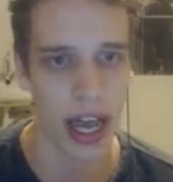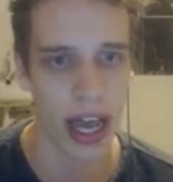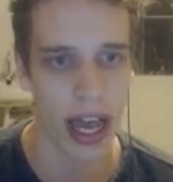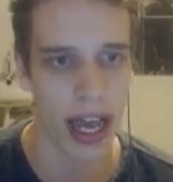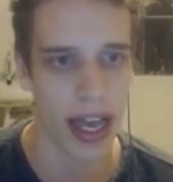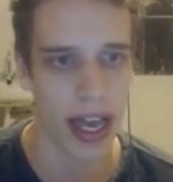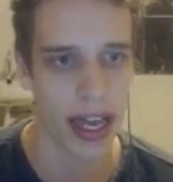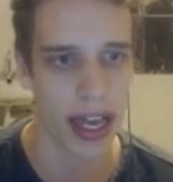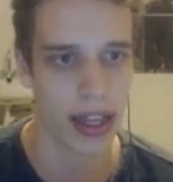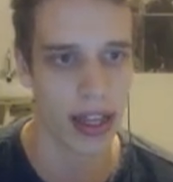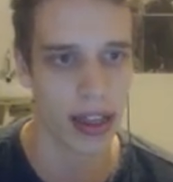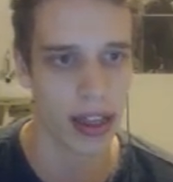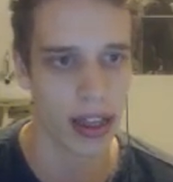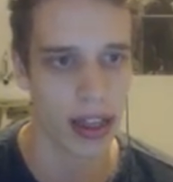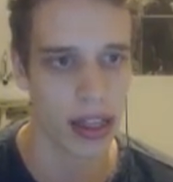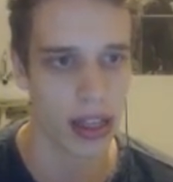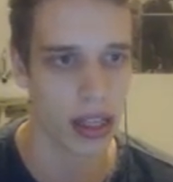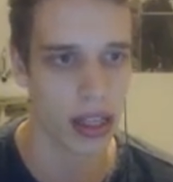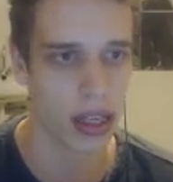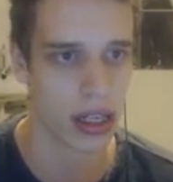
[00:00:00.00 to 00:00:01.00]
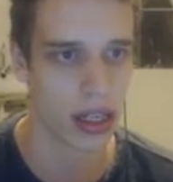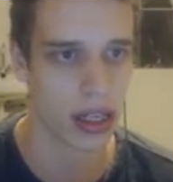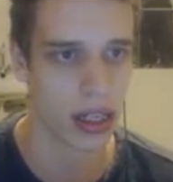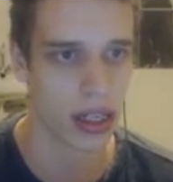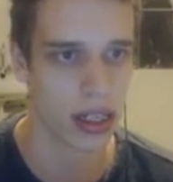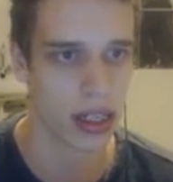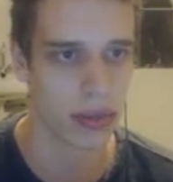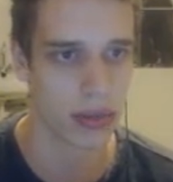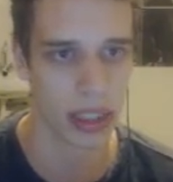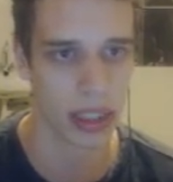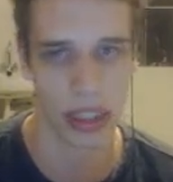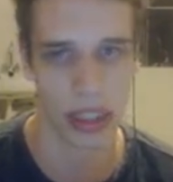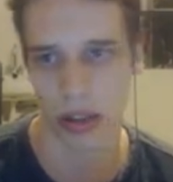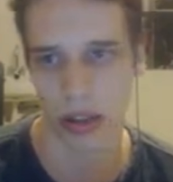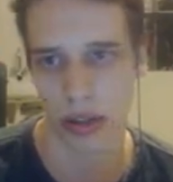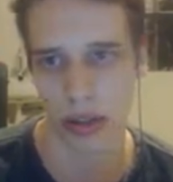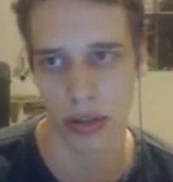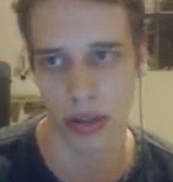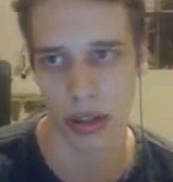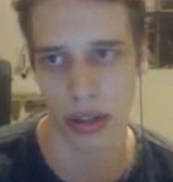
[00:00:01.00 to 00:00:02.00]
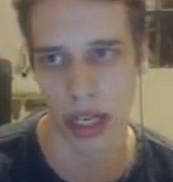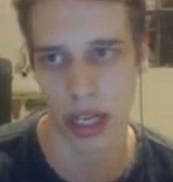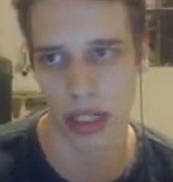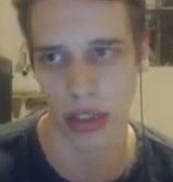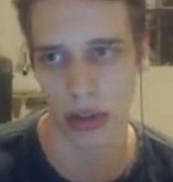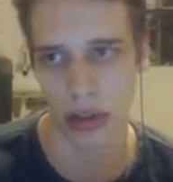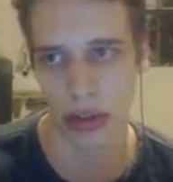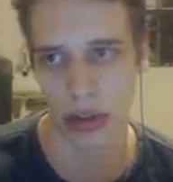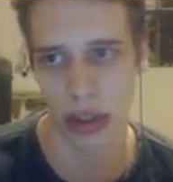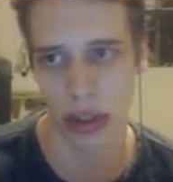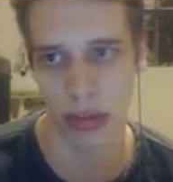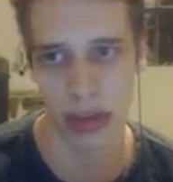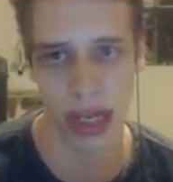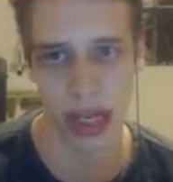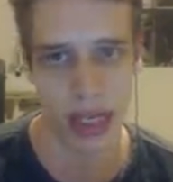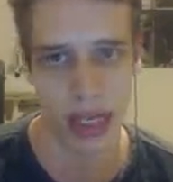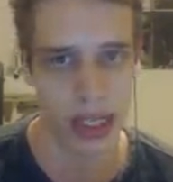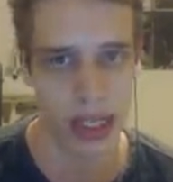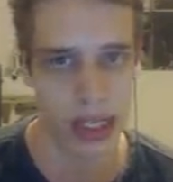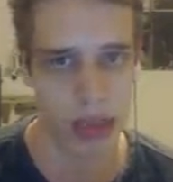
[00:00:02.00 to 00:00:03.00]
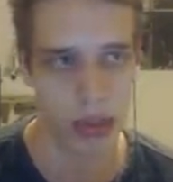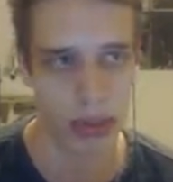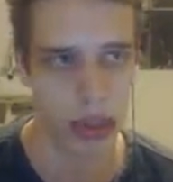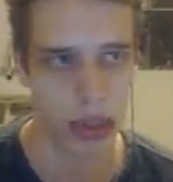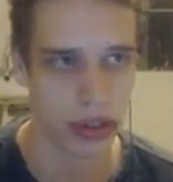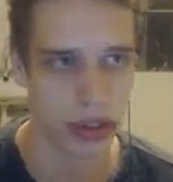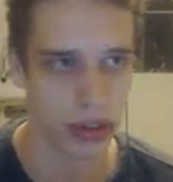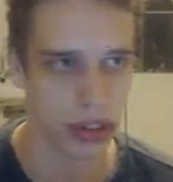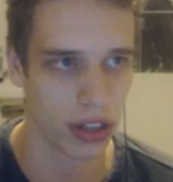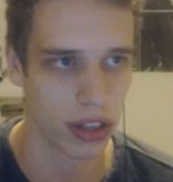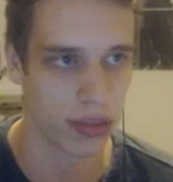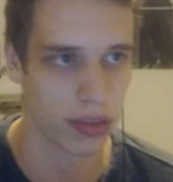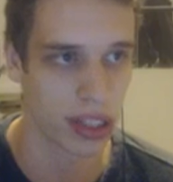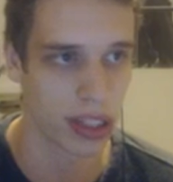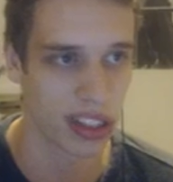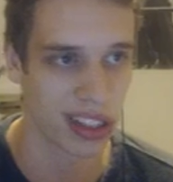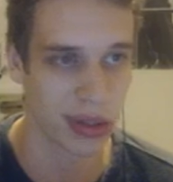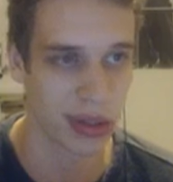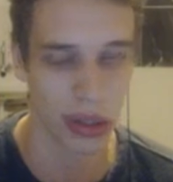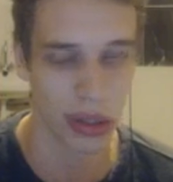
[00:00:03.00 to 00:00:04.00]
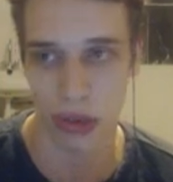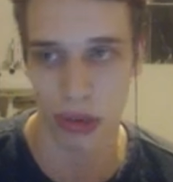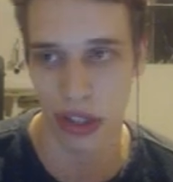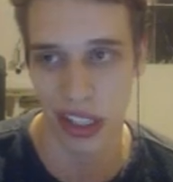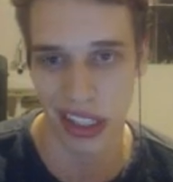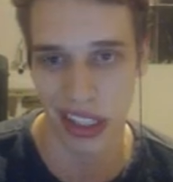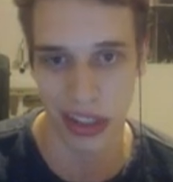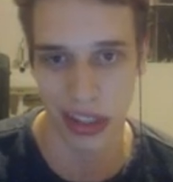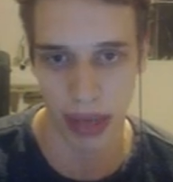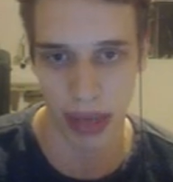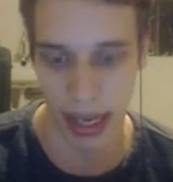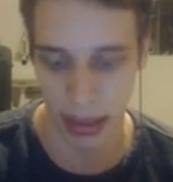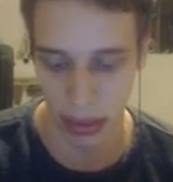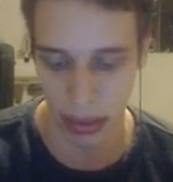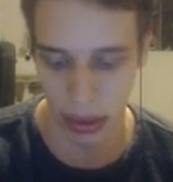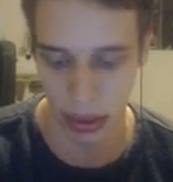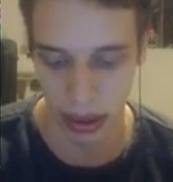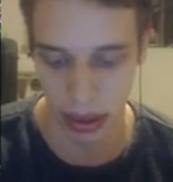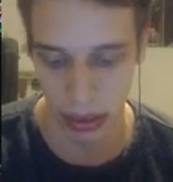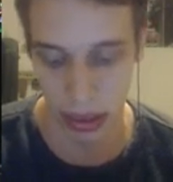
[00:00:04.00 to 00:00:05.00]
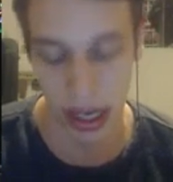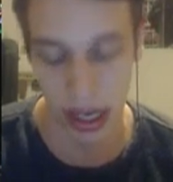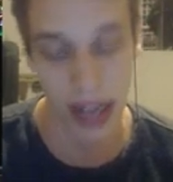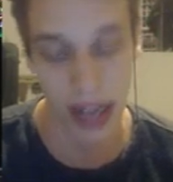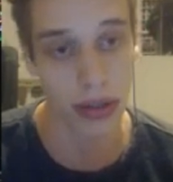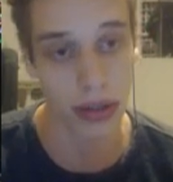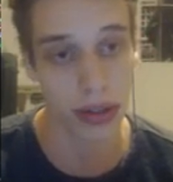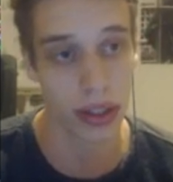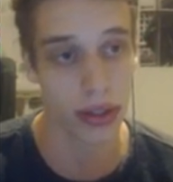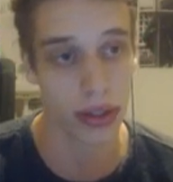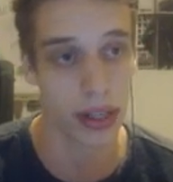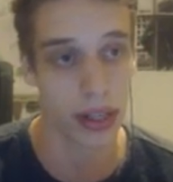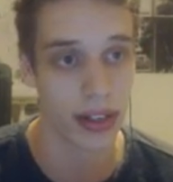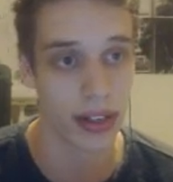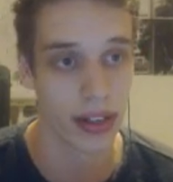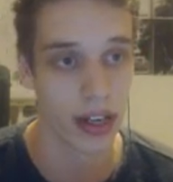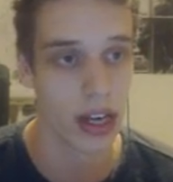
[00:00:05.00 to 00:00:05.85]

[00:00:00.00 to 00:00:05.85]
and either go into the natural or the main and kill a bunch of stuff because he was pretty supply blocked. But I don't know that.